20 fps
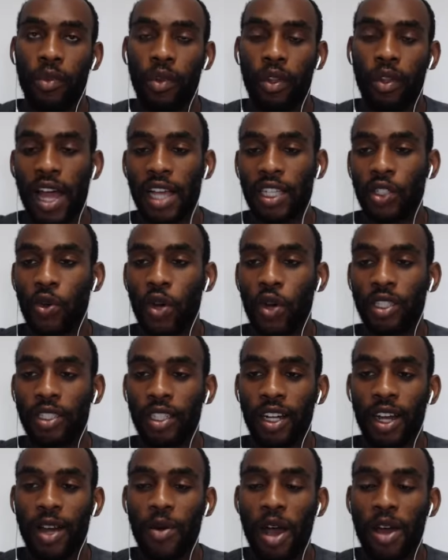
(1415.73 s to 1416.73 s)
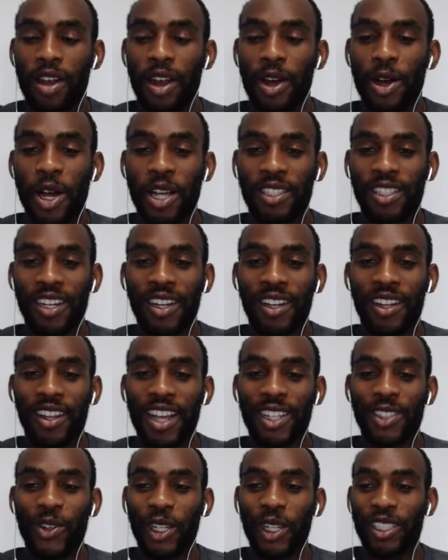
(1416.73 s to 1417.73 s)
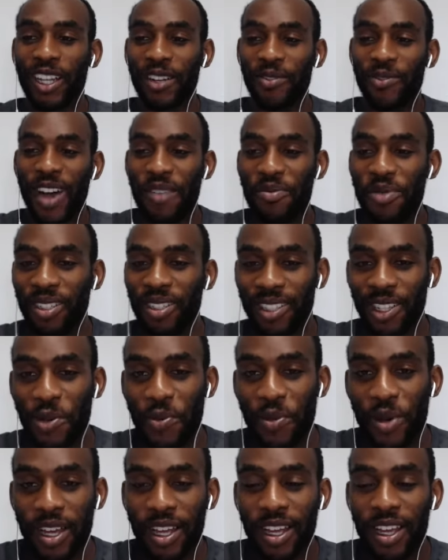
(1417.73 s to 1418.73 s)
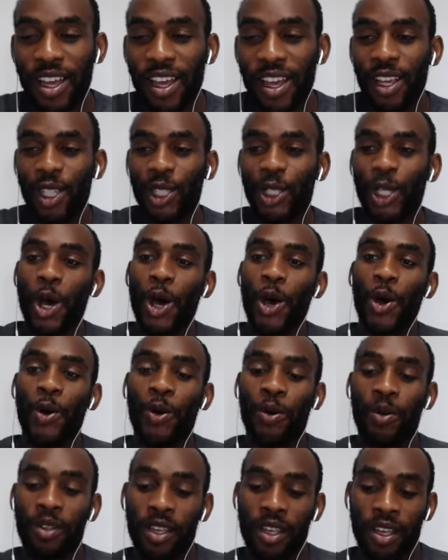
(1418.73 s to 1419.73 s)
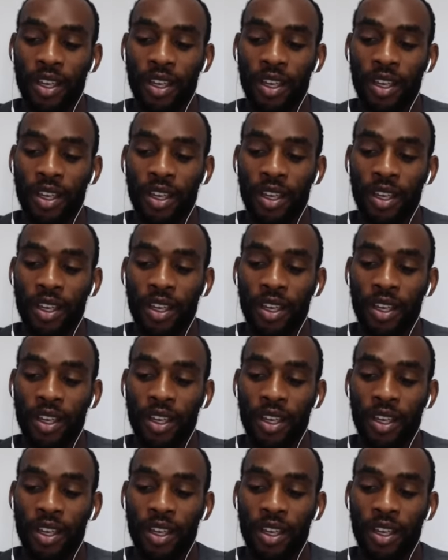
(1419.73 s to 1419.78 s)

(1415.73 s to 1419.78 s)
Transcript: Last question. I know I said it last question like 5 minutes ago, but so.